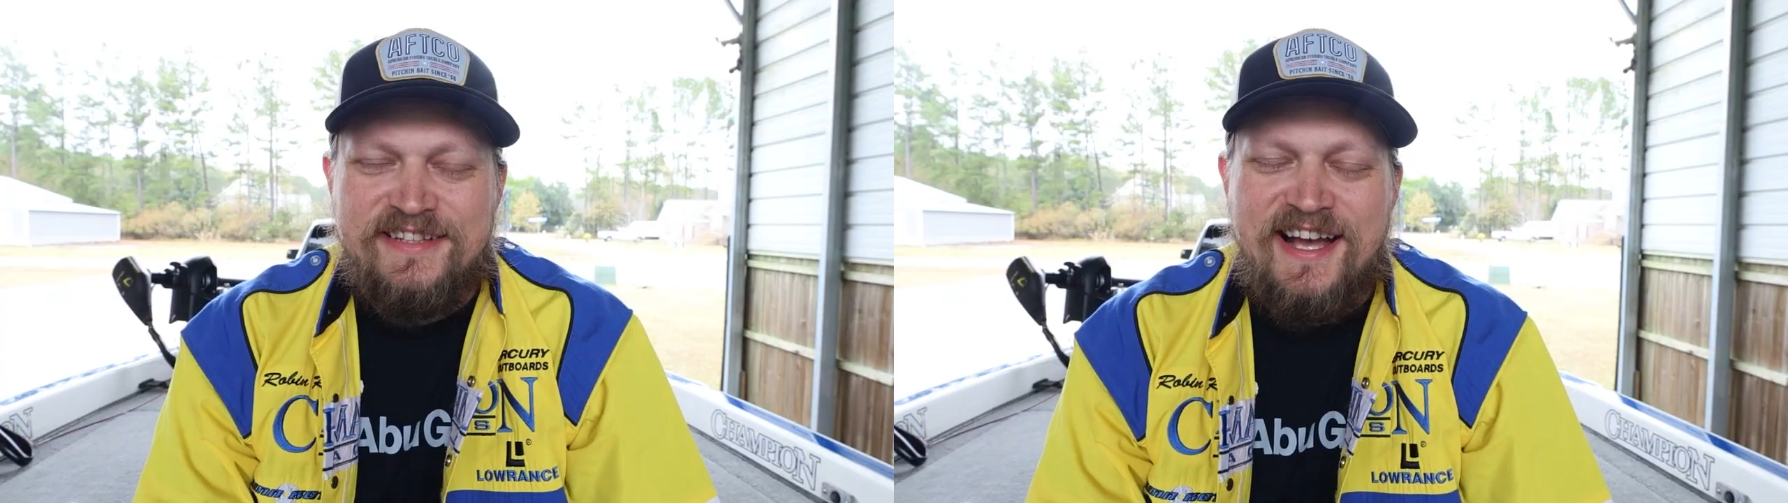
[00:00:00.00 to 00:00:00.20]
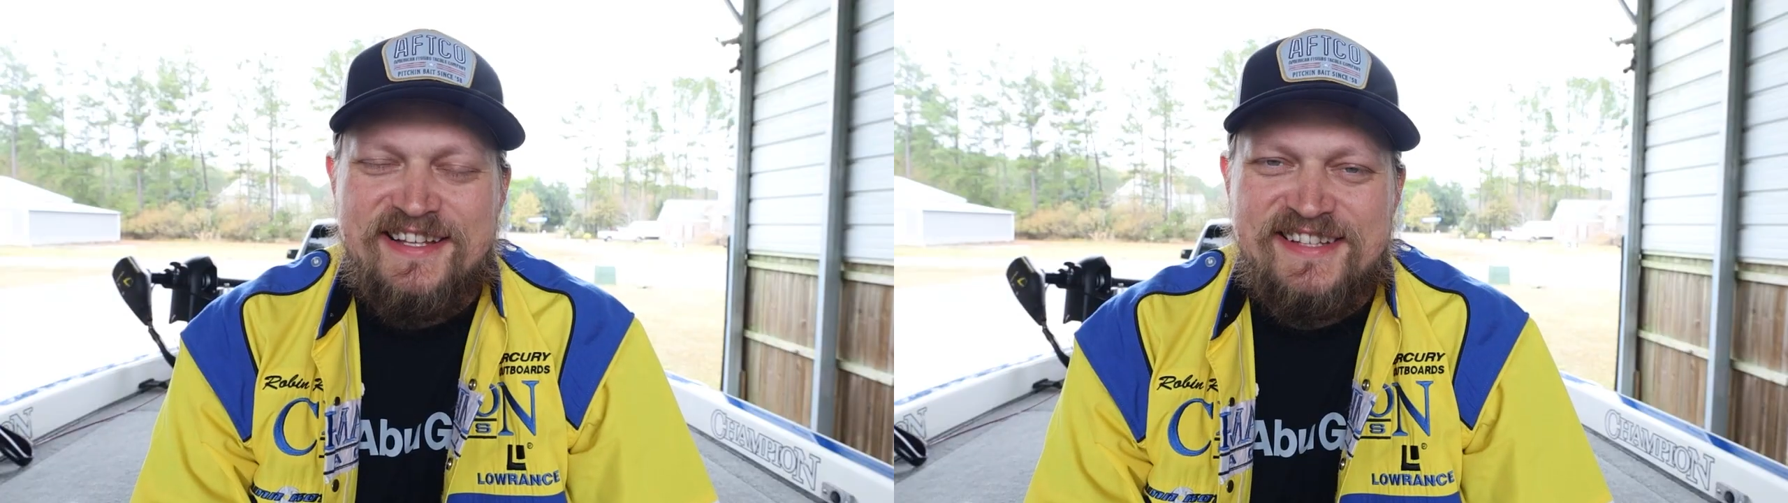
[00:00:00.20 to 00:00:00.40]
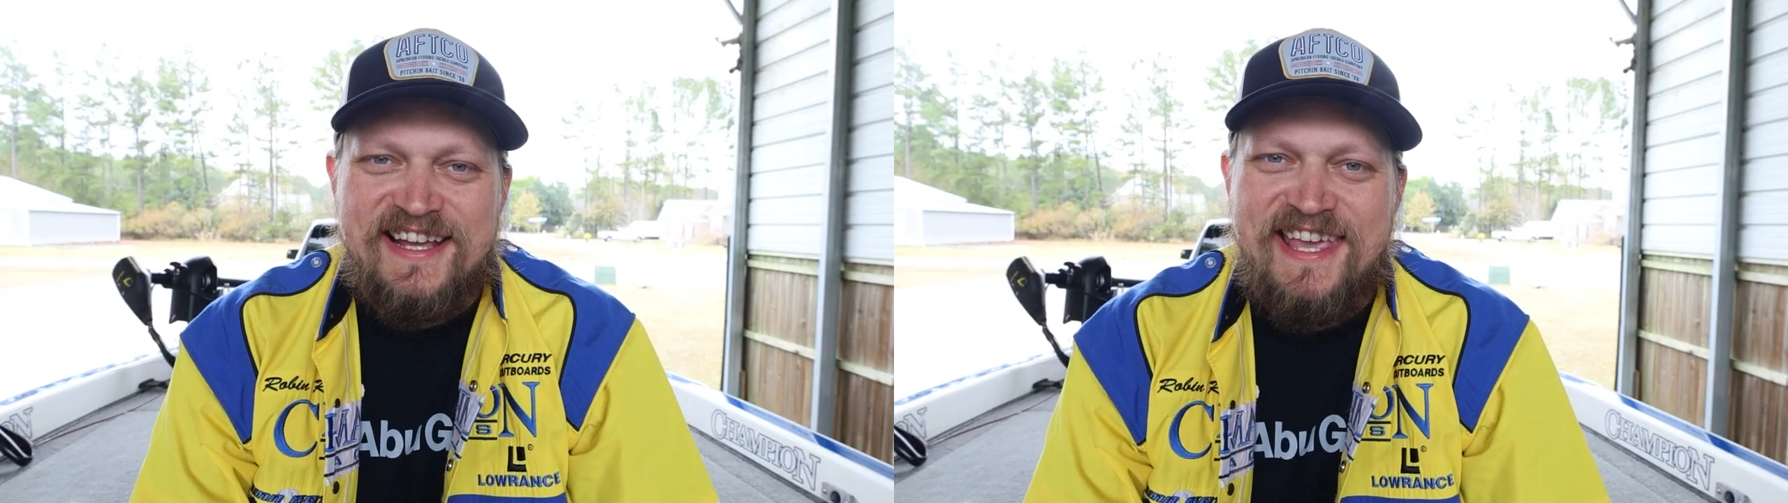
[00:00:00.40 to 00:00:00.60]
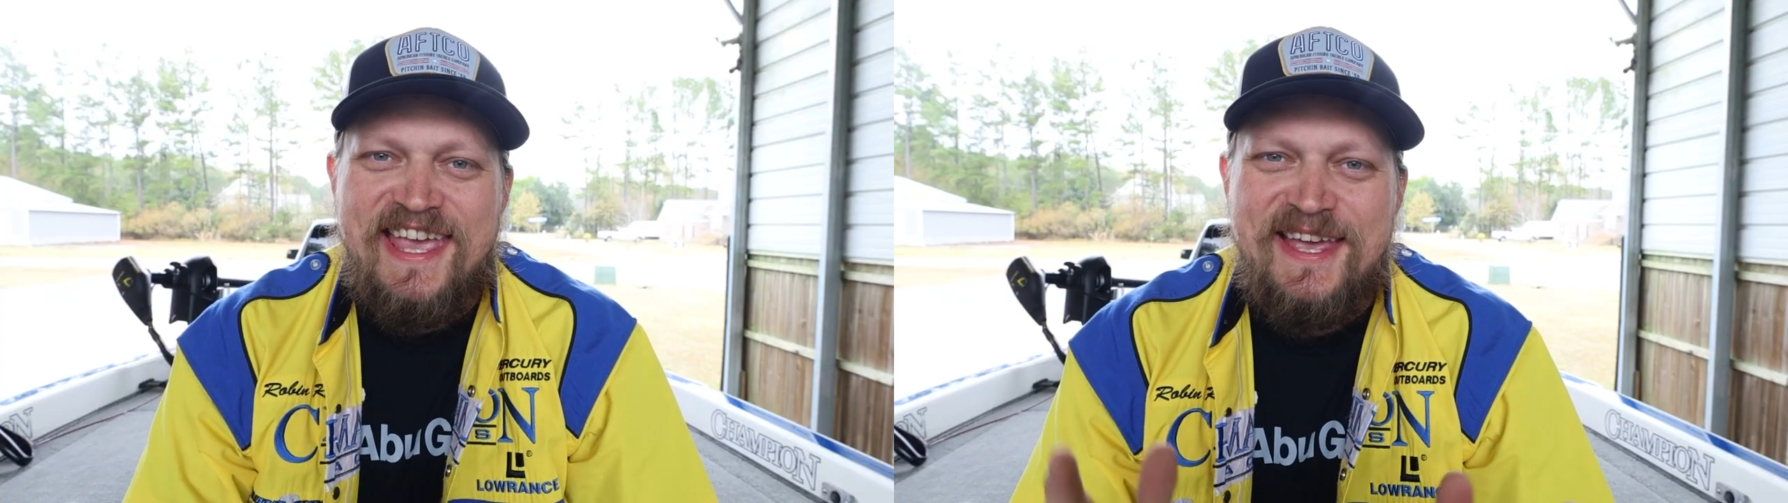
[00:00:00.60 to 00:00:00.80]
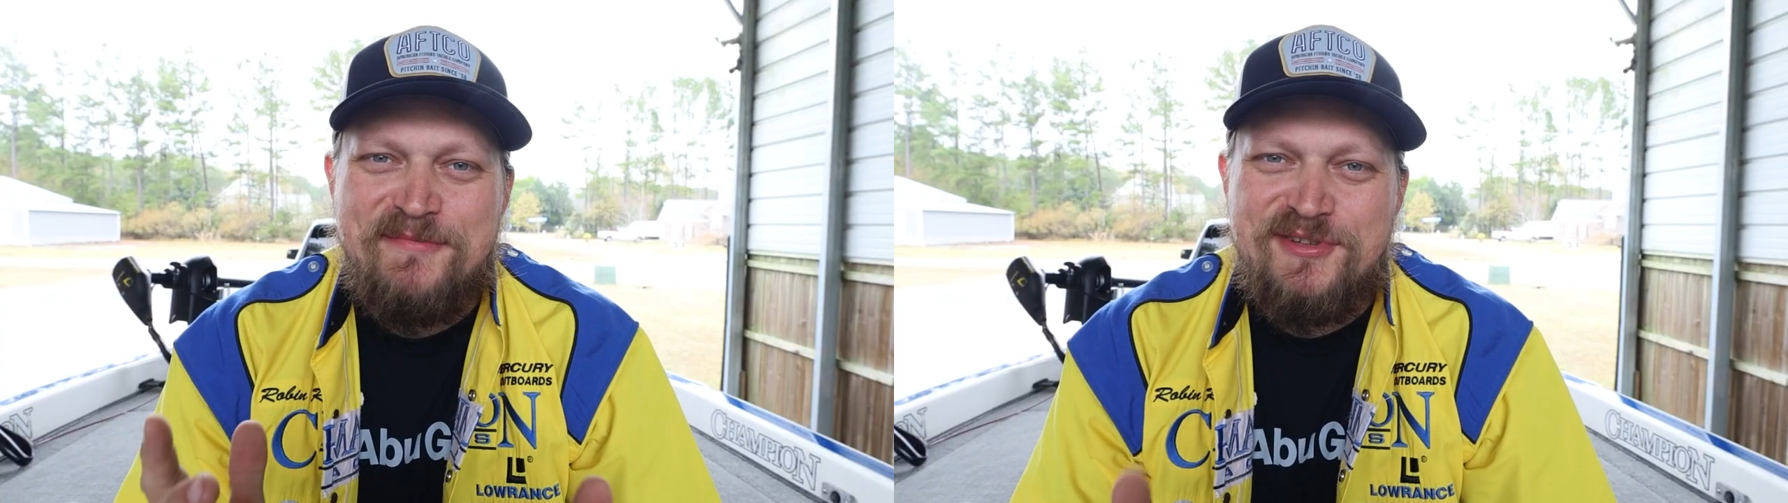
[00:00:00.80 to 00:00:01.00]
Guys, I
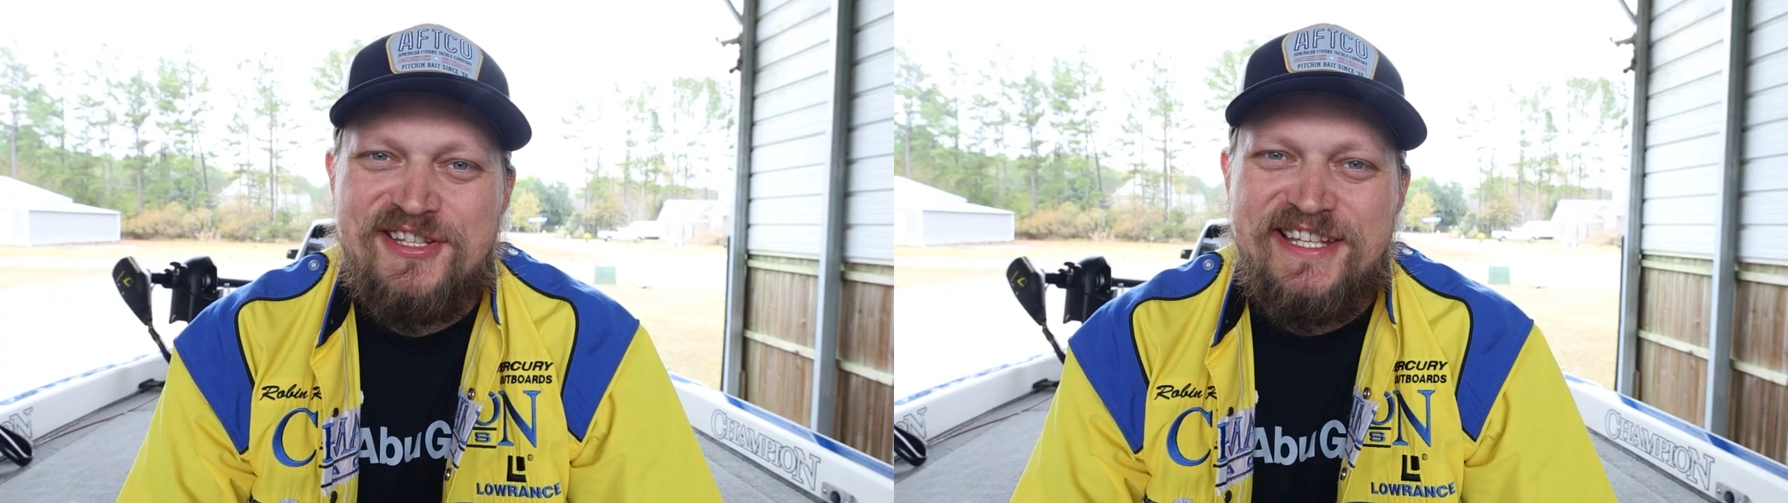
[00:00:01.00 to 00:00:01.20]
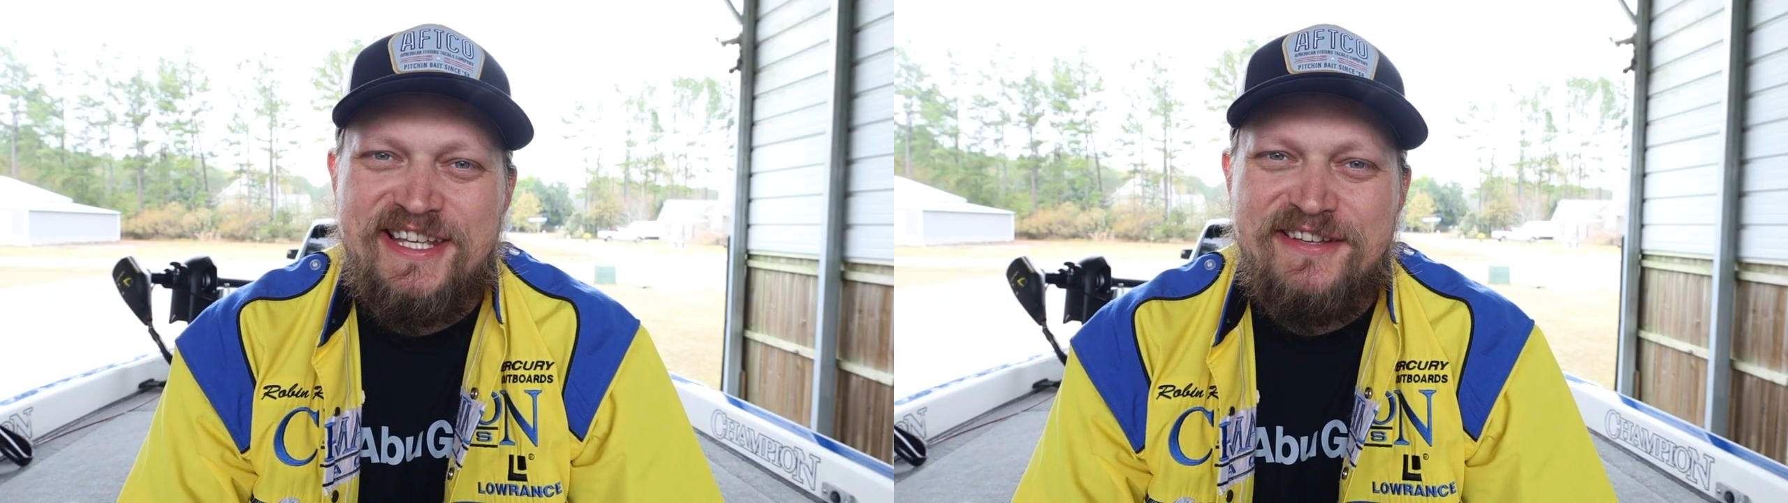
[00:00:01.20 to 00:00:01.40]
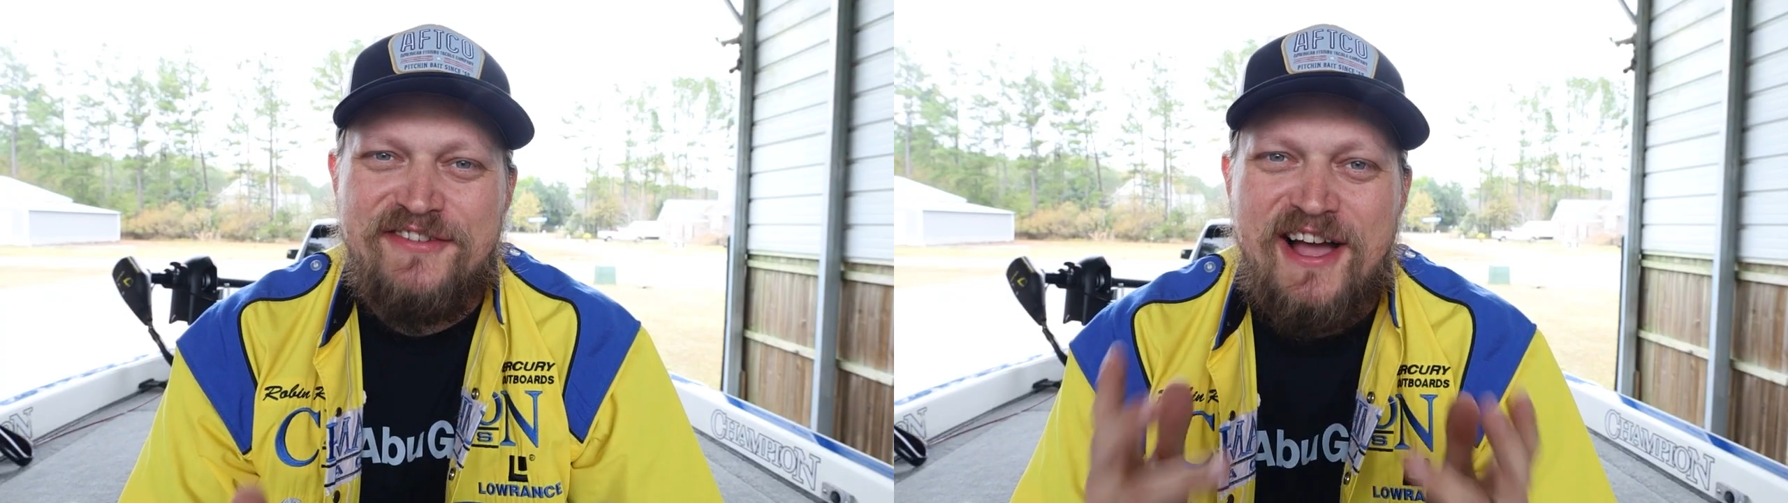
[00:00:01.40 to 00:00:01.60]
can't believe